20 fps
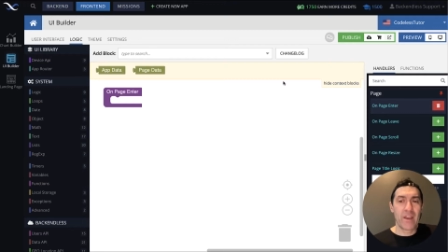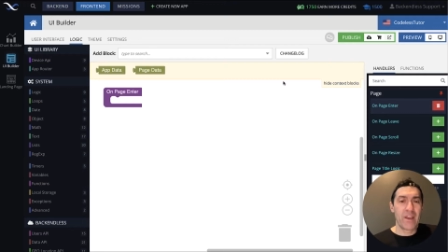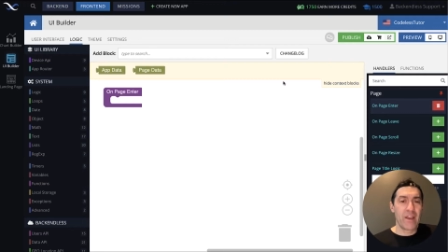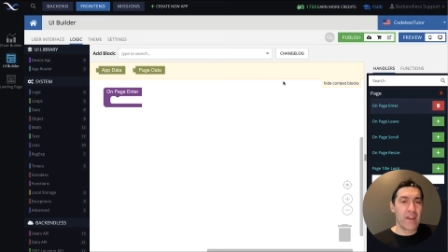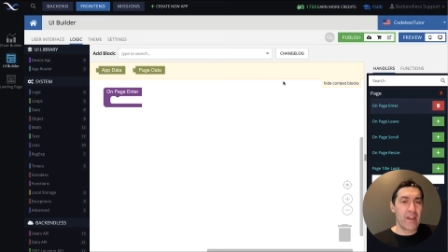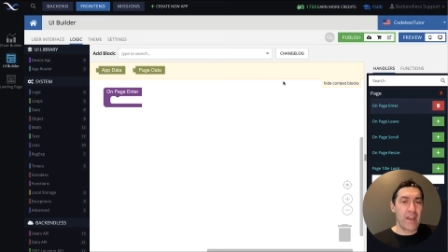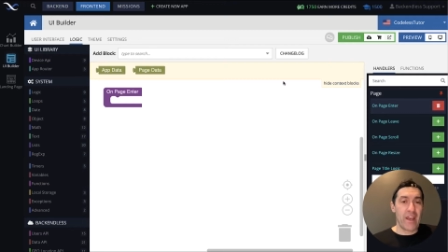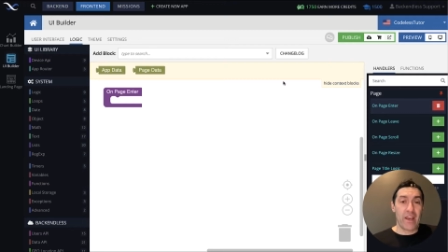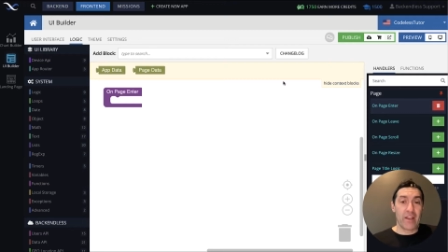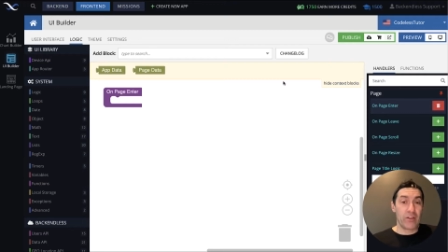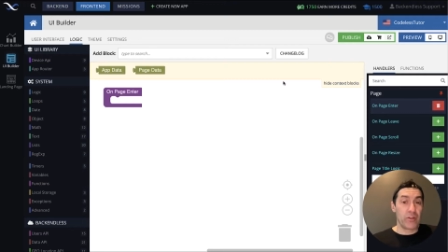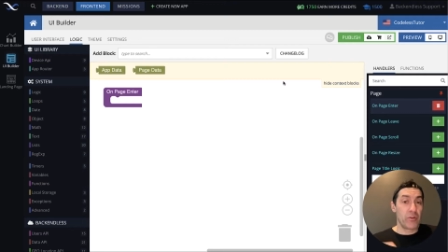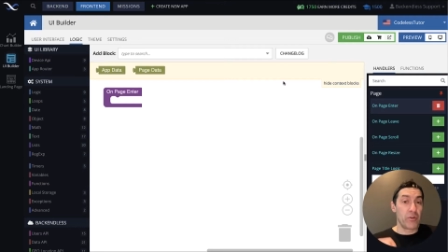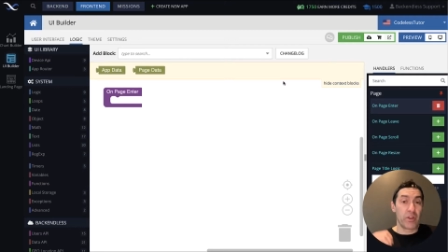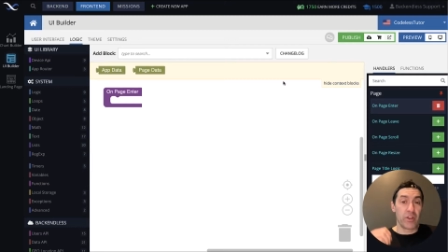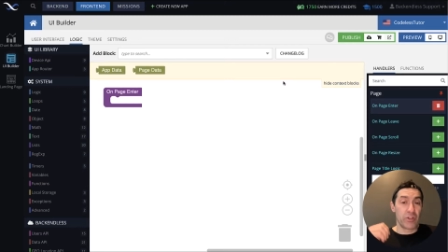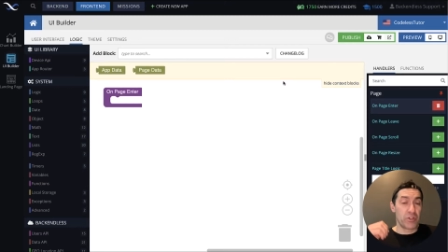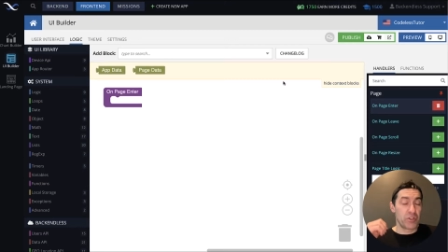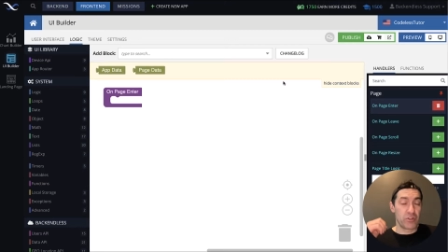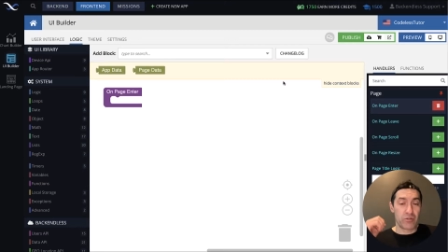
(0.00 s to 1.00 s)
And you
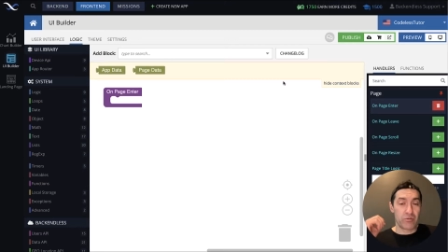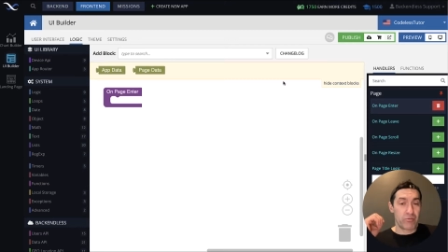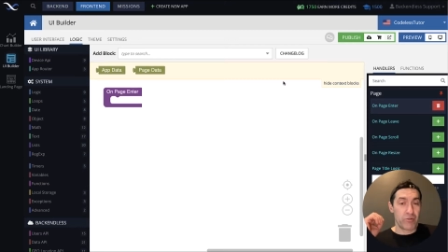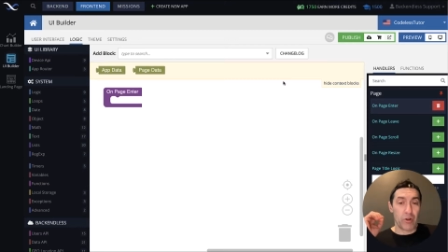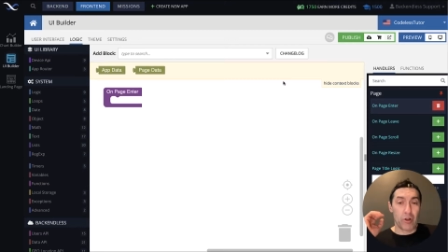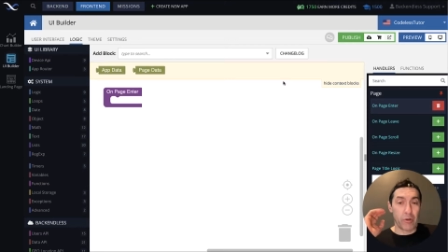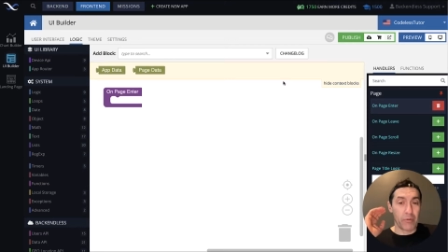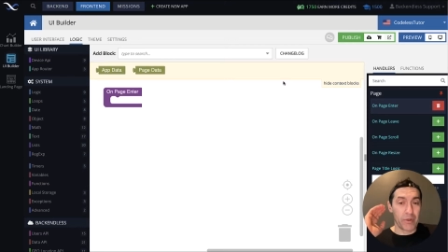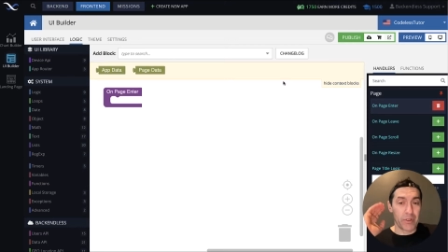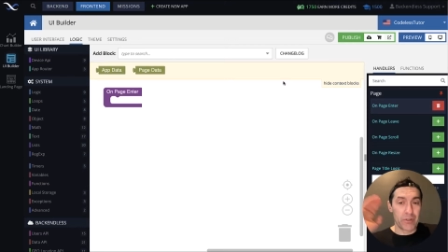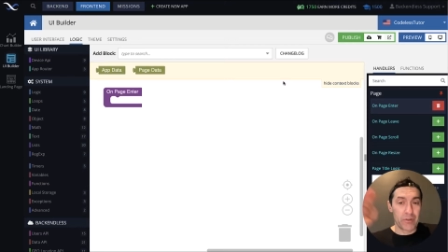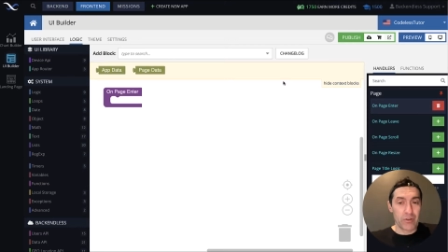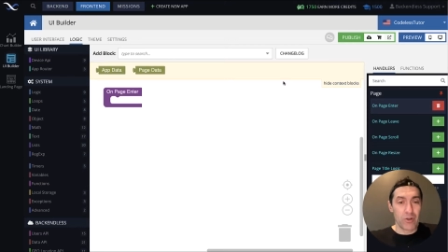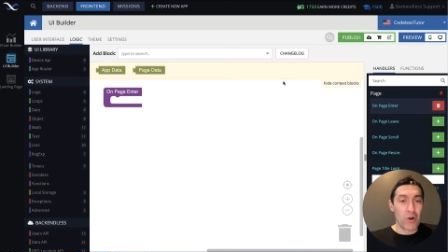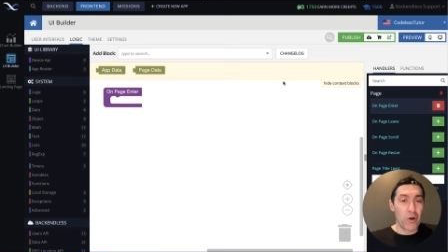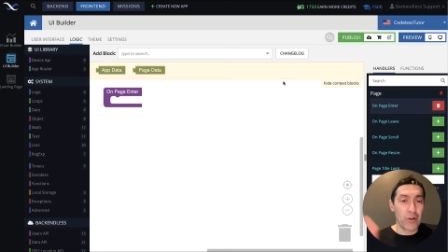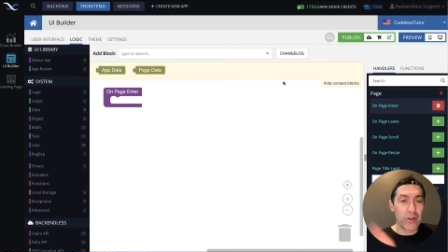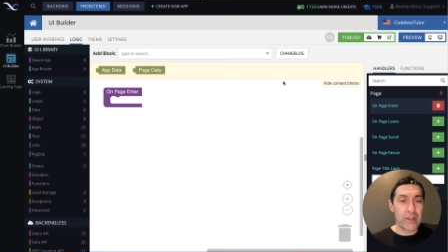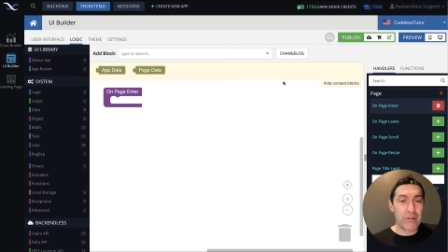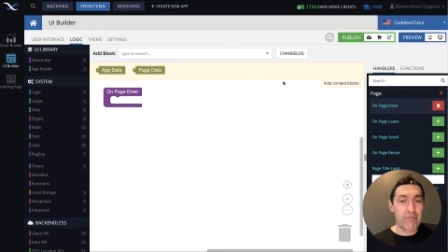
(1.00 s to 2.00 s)
can just always
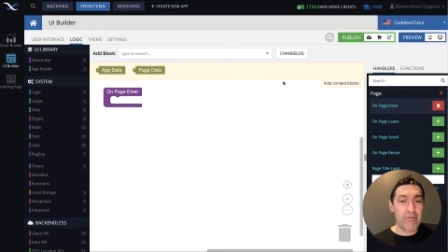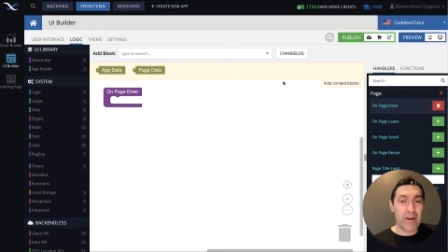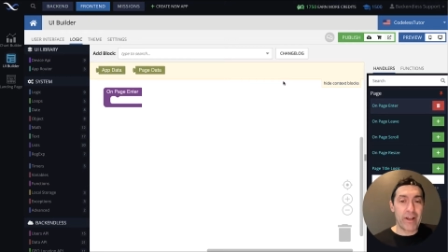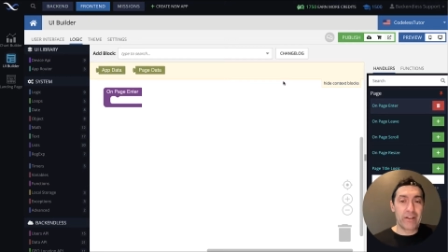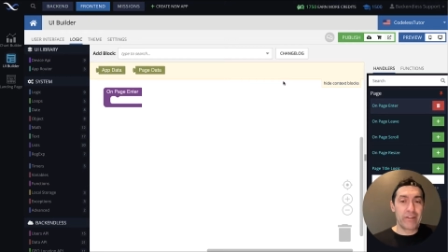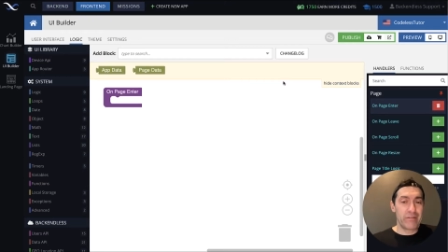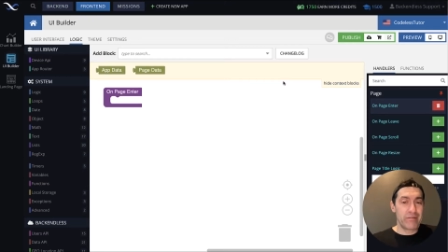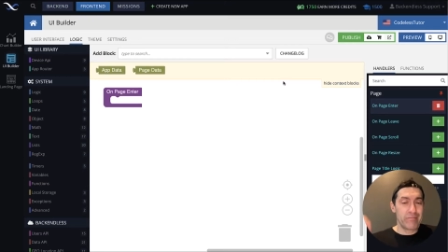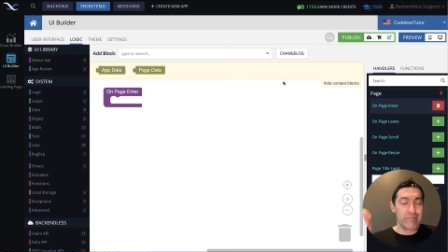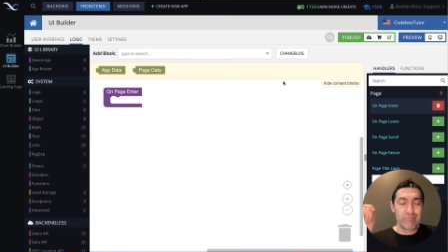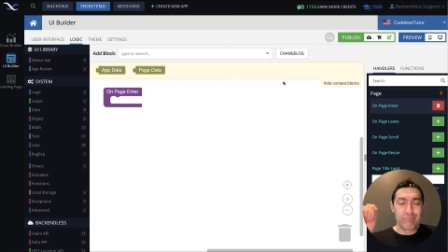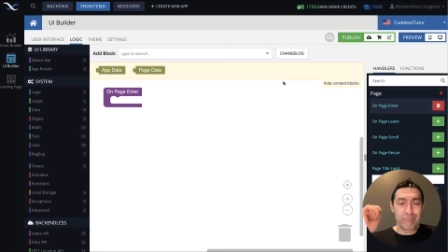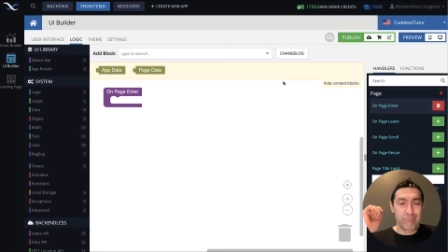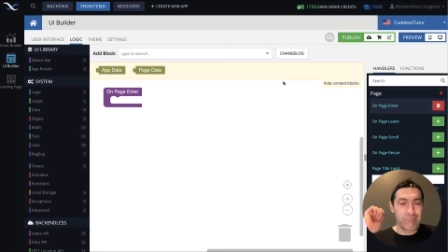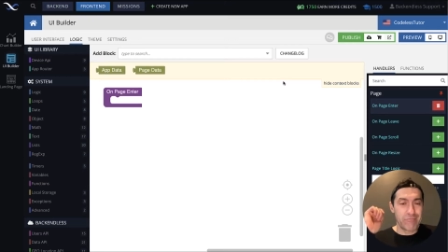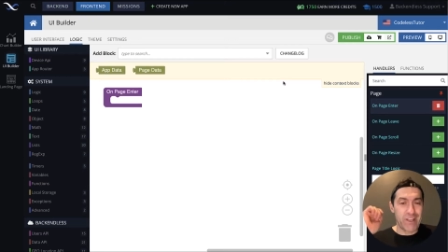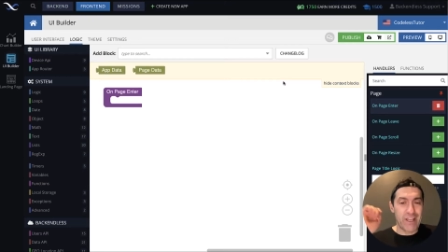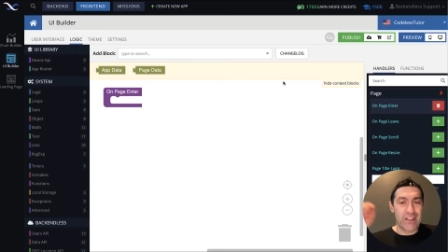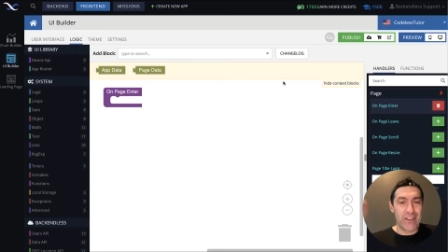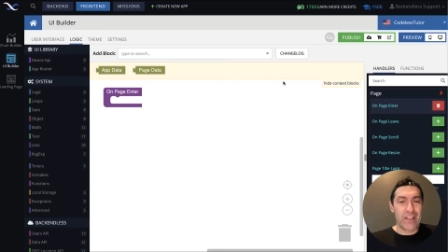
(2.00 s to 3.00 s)
call that friend,
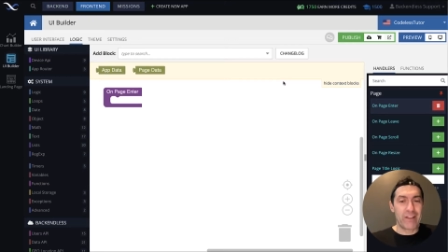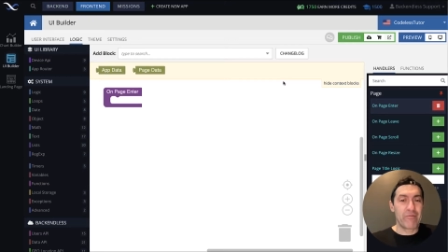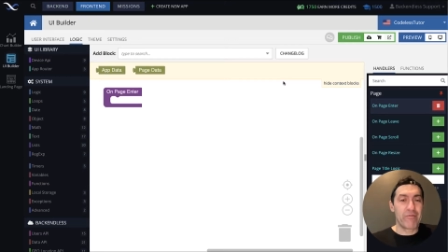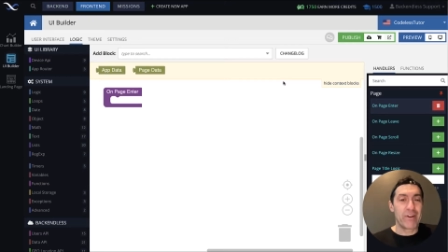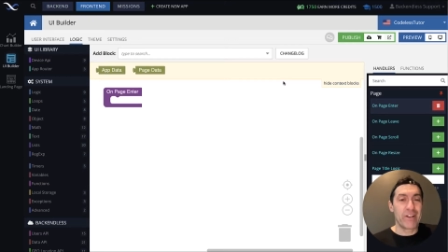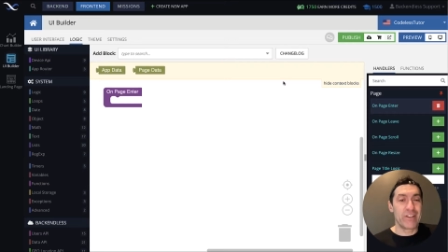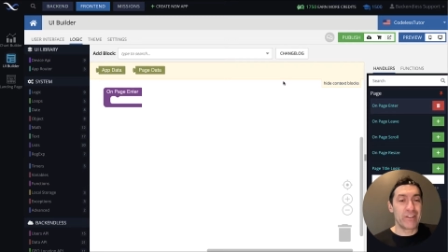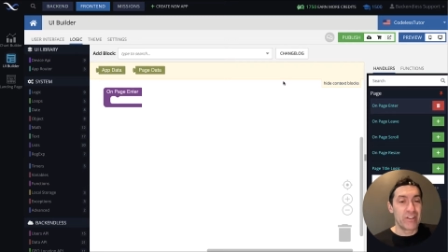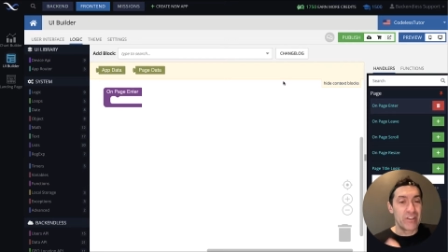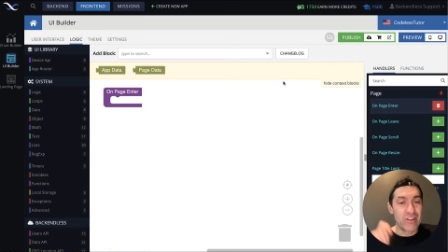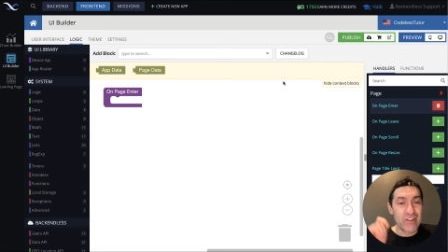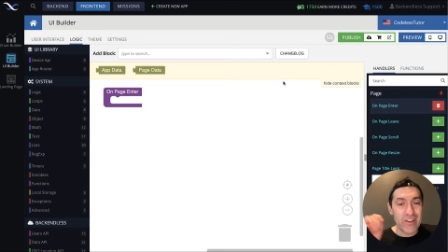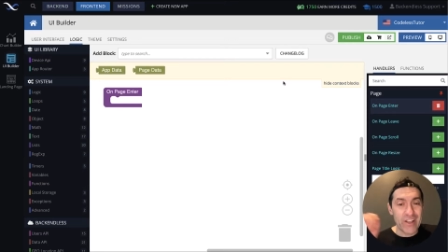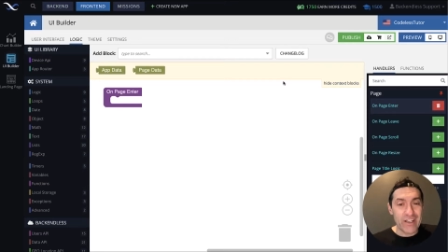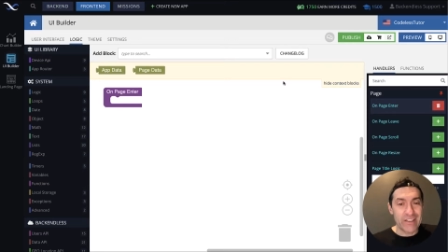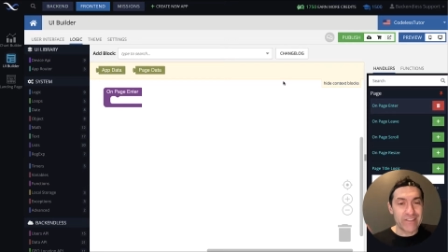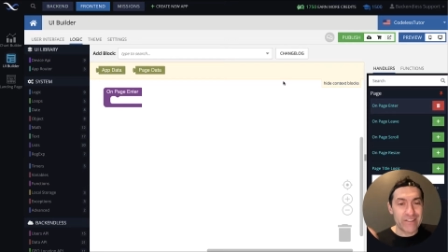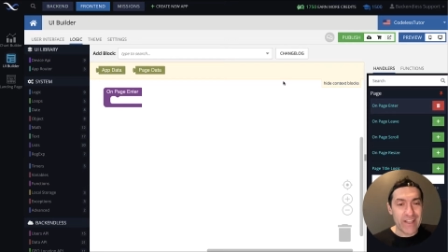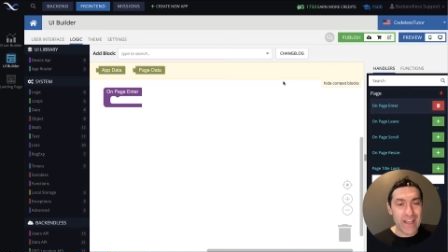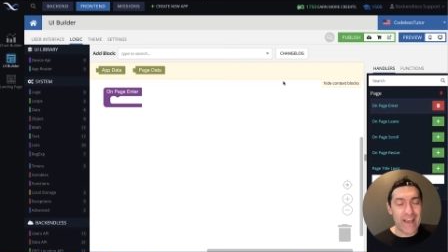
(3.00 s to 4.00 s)
and that friend
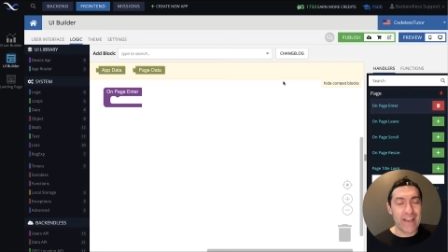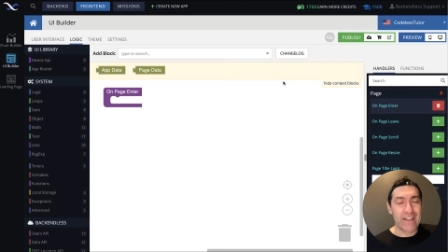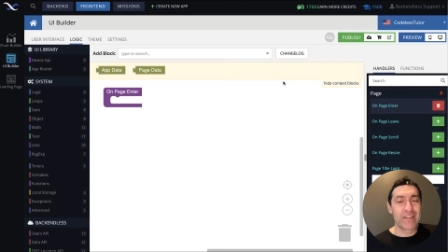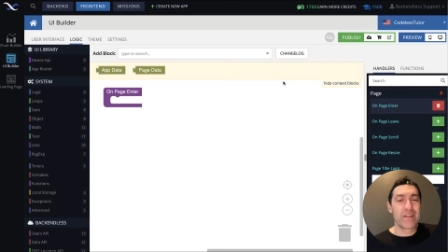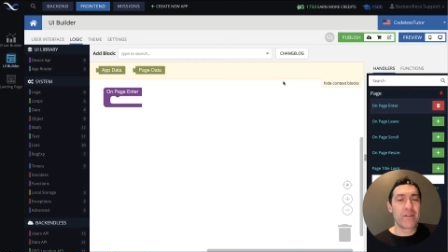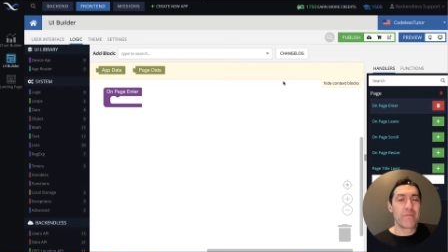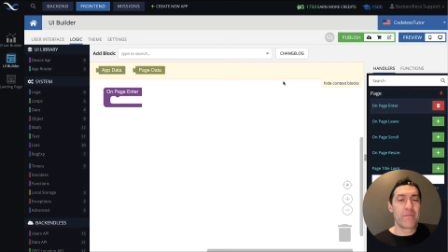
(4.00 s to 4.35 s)
does that.